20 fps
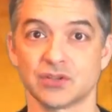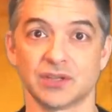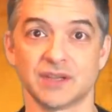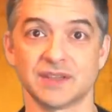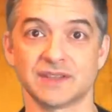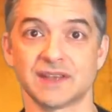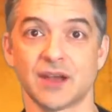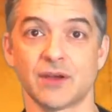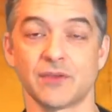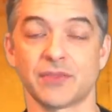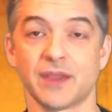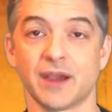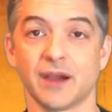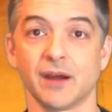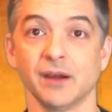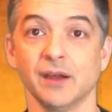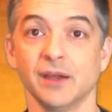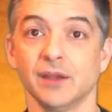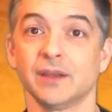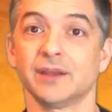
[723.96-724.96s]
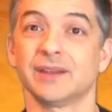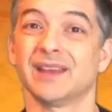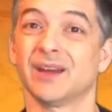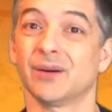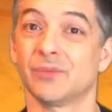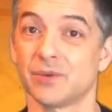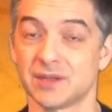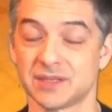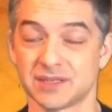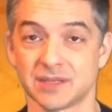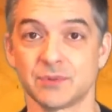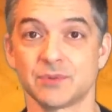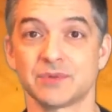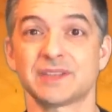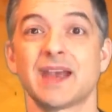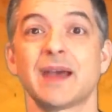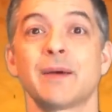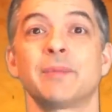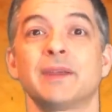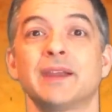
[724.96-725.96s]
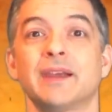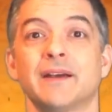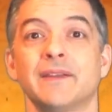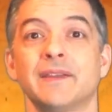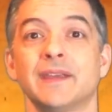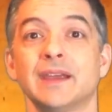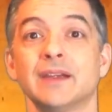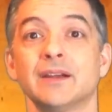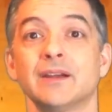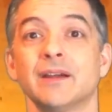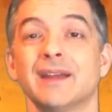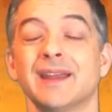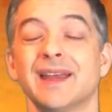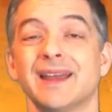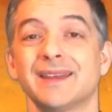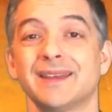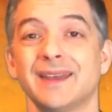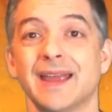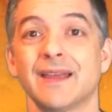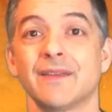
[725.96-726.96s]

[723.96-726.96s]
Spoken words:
that's out there. Yeah, we see what's happening on the internet,